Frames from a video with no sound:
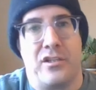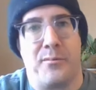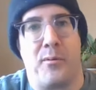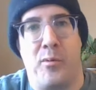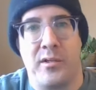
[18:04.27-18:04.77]

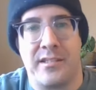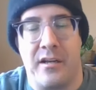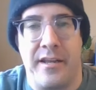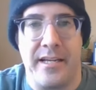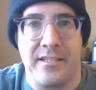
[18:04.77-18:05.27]
Super Bowl
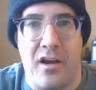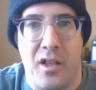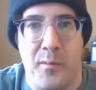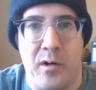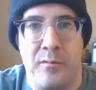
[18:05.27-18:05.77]
Sunday is all
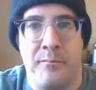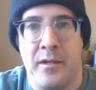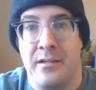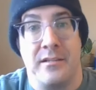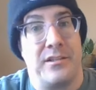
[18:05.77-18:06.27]
about
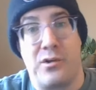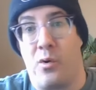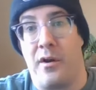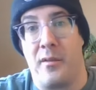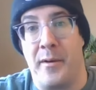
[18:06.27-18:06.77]

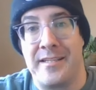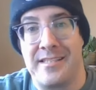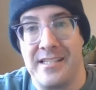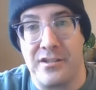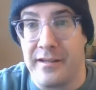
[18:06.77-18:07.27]
scoring the best
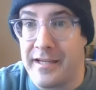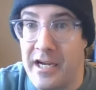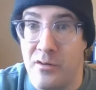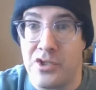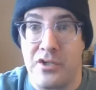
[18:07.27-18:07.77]
seats on the
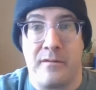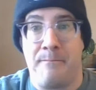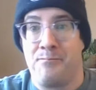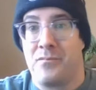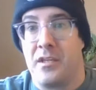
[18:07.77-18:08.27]
couch,
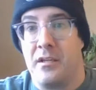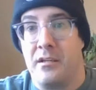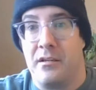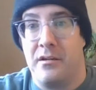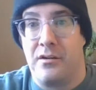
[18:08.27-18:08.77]

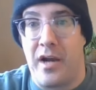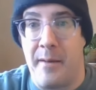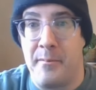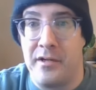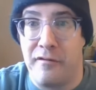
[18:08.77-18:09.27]

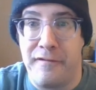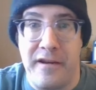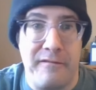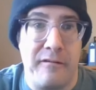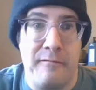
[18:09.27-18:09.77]
grabbing your
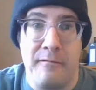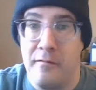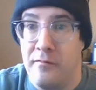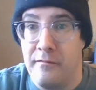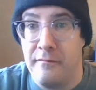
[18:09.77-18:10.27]
favorite
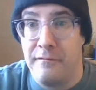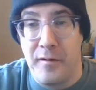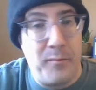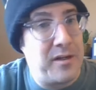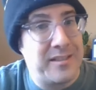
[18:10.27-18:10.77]

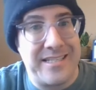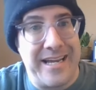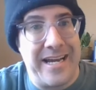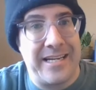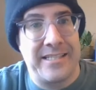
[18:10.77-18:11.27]
football
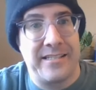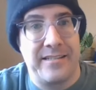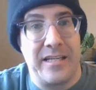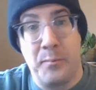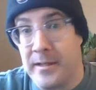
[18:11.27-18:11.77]
snacks,
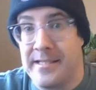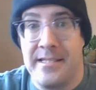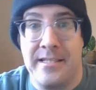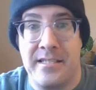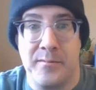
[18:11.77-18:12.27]
and
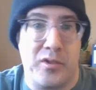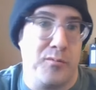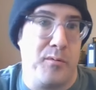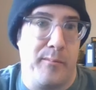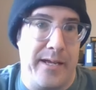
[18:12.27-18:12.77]
placing some
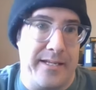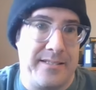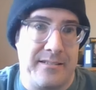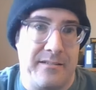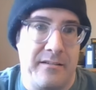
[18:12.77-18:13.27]
super
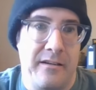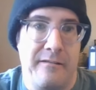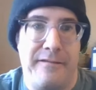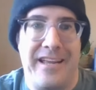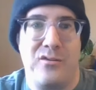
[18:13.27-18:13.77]
bets.
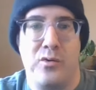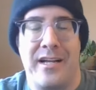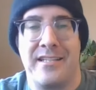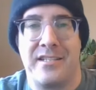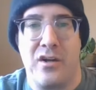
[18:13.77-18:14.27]
FanDuel
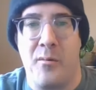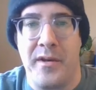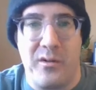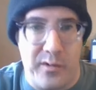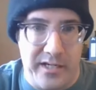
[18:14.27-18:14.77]
has so
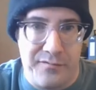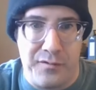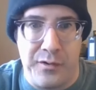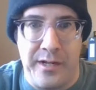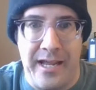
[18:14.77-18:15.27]
many ways
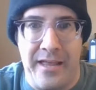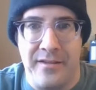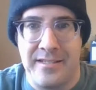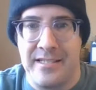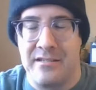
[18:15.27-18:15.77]
for you to end
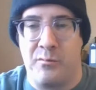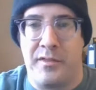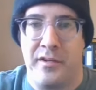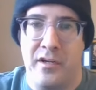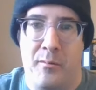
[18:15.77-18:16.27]
the season
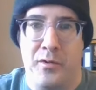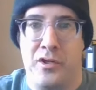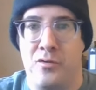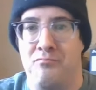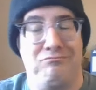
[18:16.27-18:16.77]
with a
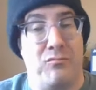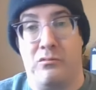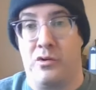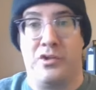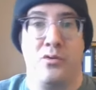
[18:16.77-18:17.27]
W
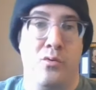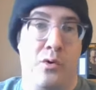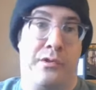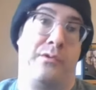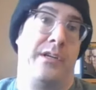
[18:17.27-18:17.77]
or two
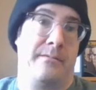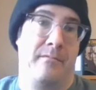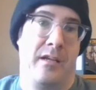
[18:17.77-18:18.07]
or three.